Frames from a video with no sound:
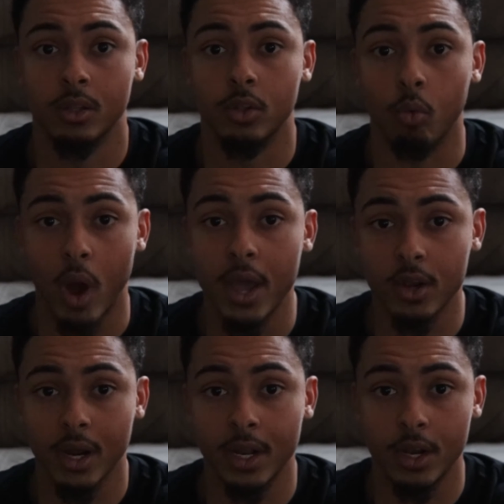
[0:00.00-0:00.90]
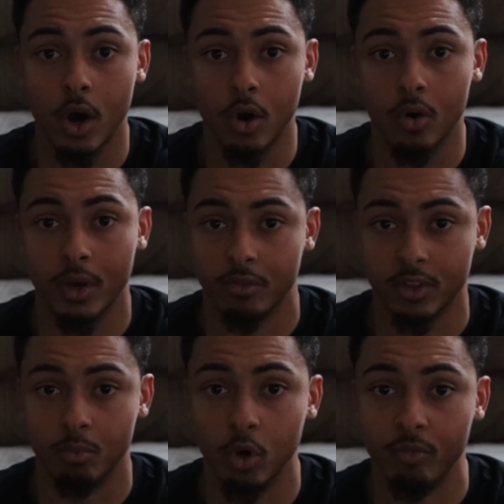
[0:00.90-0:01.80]
the way you're gonna know if
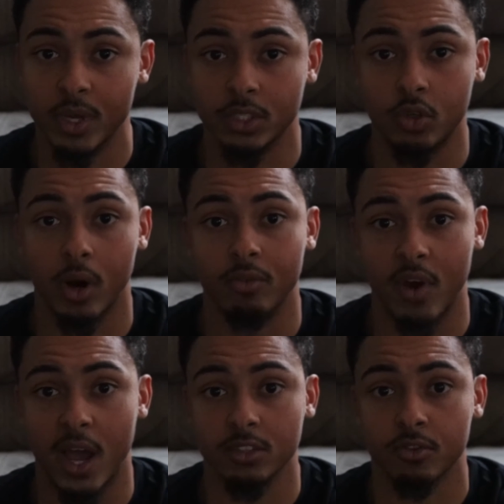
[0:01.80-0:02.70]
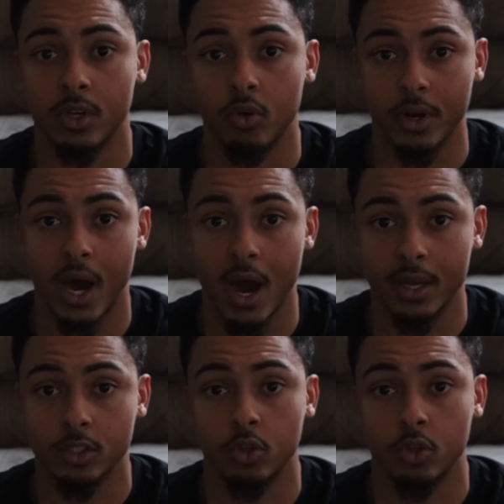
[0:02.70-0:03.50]
the movement is too advanced for you or not is